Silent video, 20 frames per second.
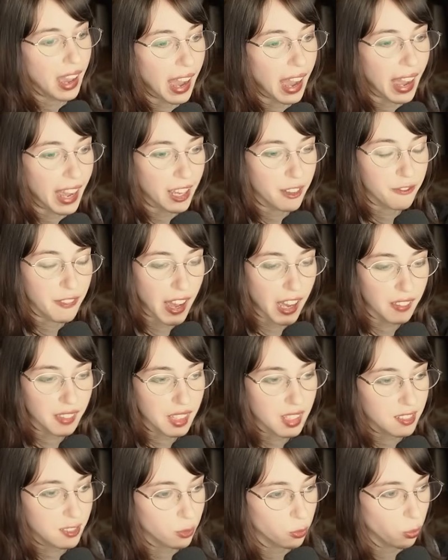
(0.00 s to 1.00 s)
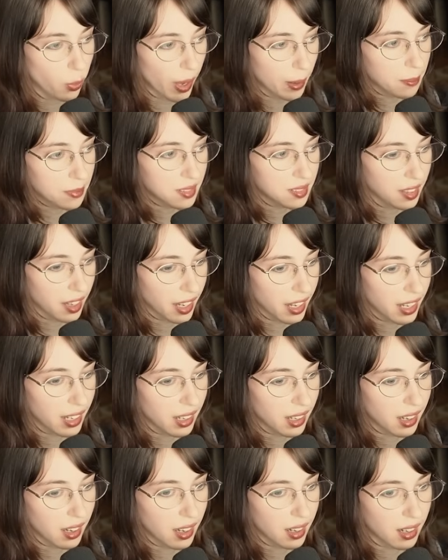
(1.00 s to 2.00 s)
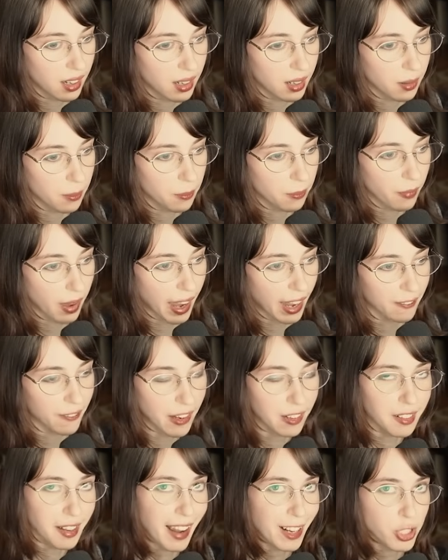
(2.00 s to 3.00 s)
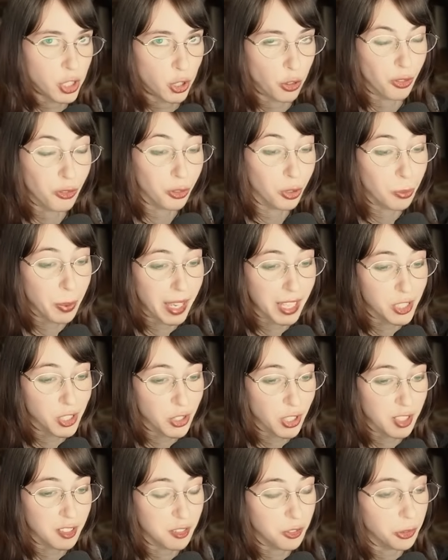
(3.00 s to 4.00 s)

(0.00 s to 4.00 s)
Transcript: I found this website. I found it actually through Pinterest,